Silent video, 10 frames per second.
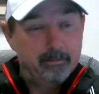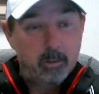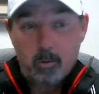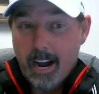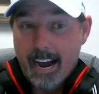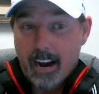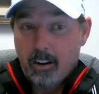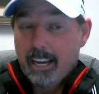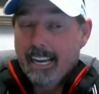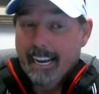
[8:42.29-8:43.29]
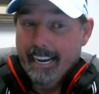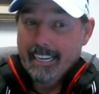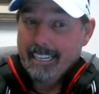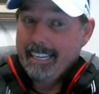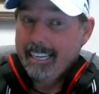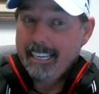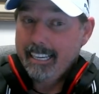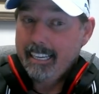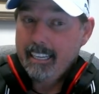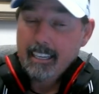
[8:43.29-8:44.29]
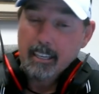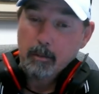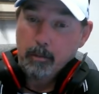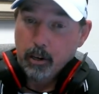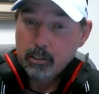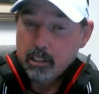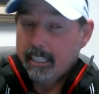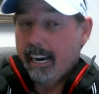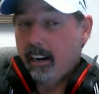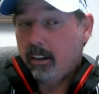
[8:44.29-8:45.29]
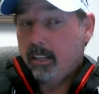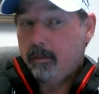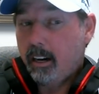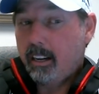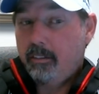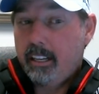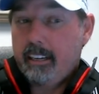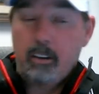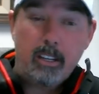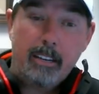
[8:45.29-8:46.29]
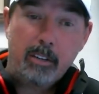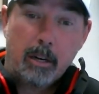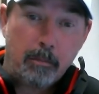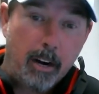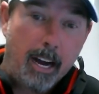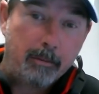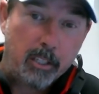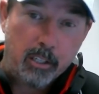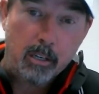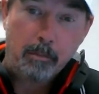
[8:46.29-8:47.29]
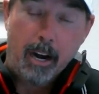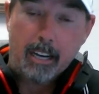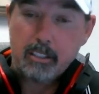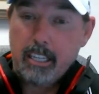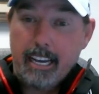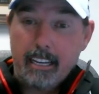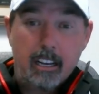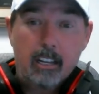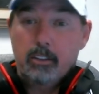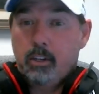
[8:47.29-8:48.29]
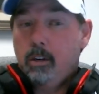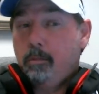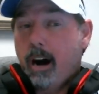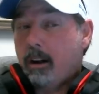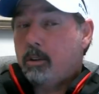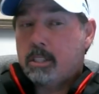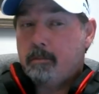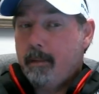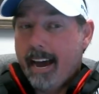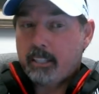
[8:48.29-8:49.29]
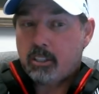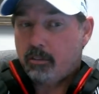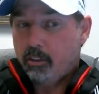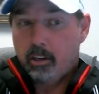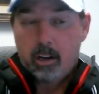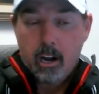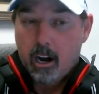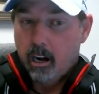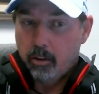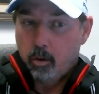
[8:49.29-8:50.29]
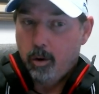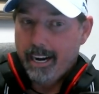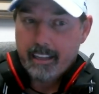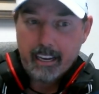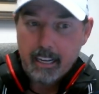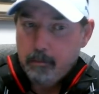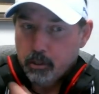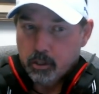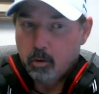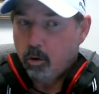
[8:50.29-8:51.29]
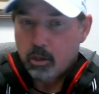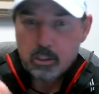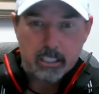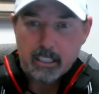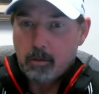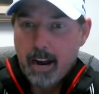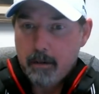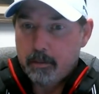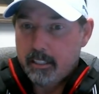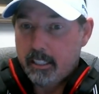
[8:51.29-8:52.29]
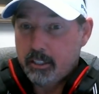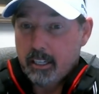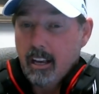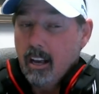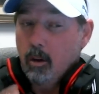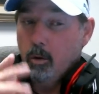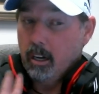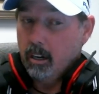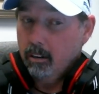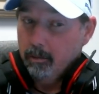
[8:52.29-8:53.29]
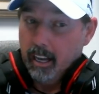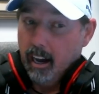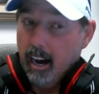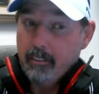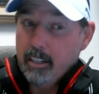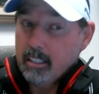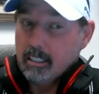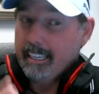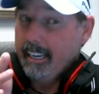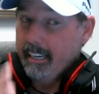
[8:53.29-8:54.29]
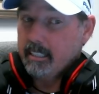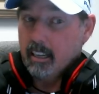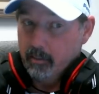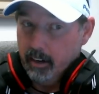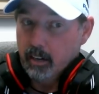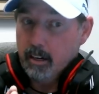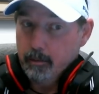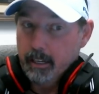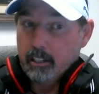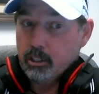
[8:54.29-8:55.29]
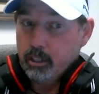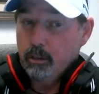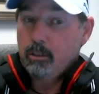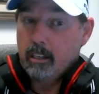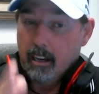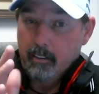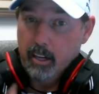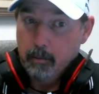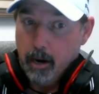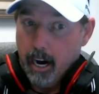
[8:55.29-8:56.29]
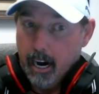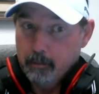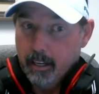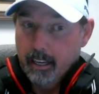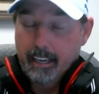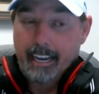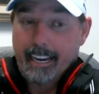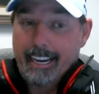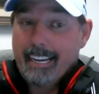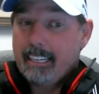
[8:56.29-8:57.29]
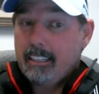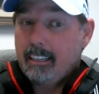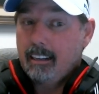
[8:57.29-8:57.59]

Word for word: wow. And he personally, I heard him on a video giving a prop to Tupac saying Tupac was masterful on the way that he put the words in the right position. Well, obviously, he is a very big student of hip hop. And